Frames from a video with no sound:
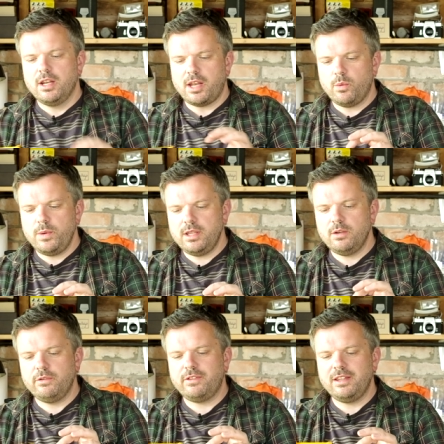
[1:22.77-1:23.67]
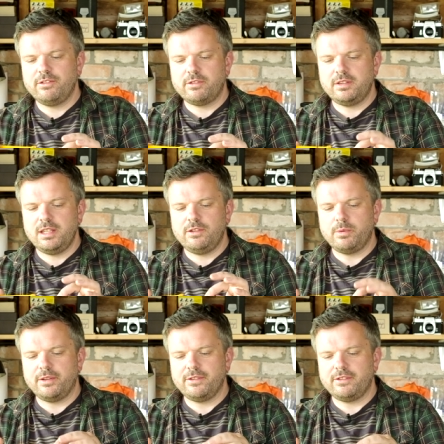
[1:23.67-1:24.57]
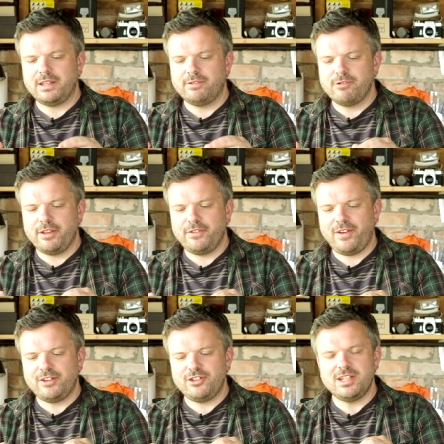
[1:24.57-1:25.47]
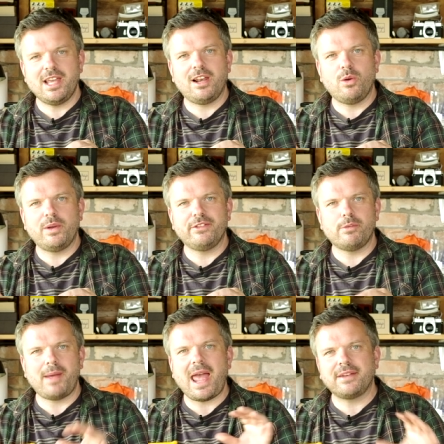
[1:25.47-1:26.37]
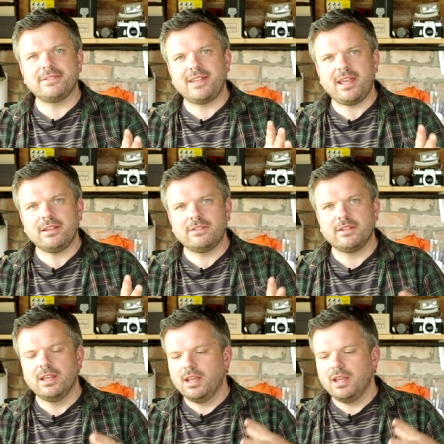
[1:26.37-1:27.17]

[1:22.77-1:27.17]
Now we use these these ones, these rather fetching yellow ones from Antex.